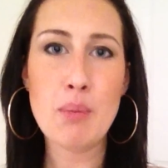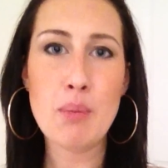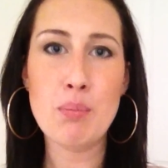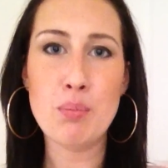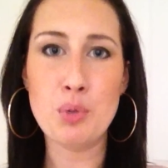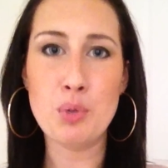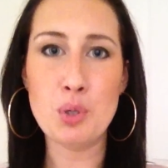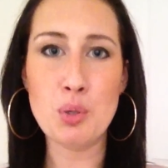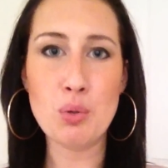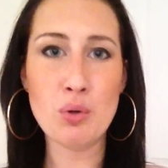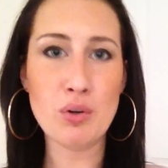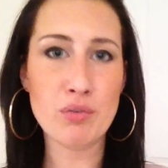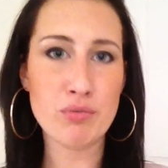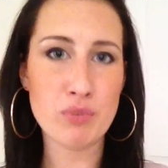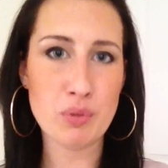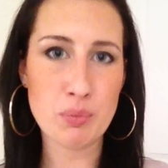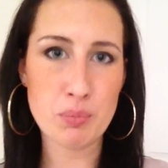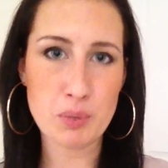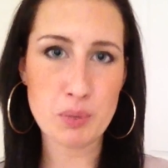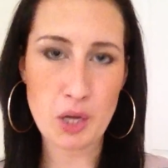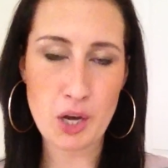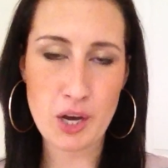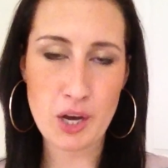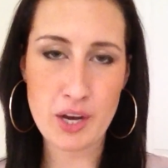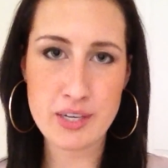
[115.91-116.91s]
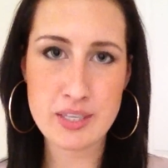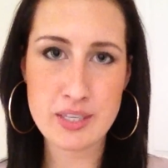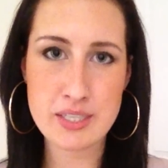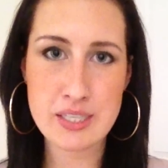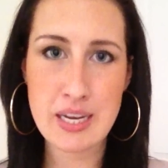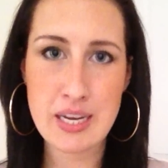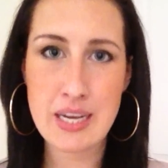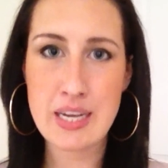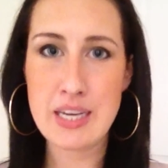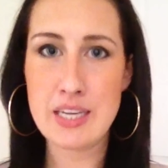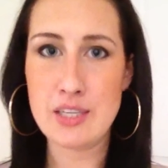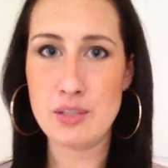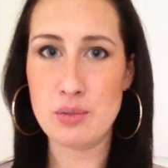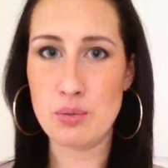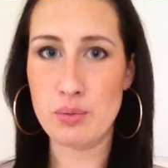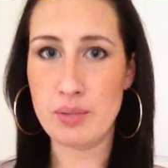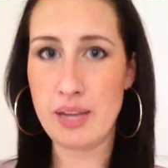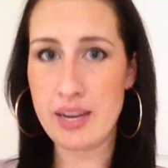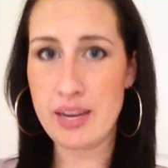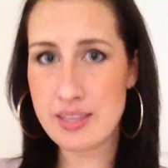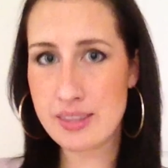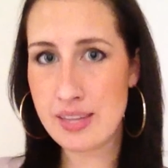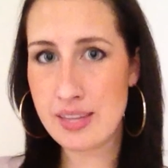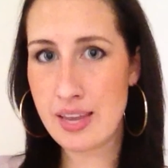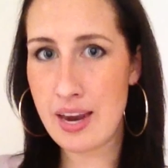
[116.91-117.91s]
beautiful blonde, is you
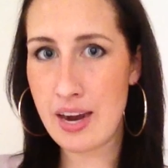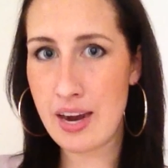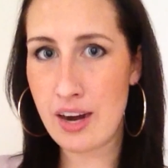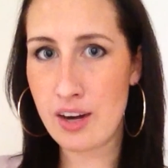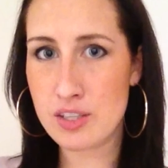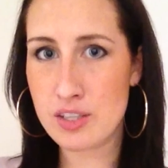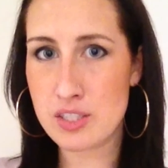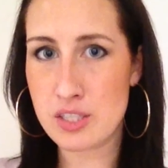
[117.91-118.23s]
lighten the hair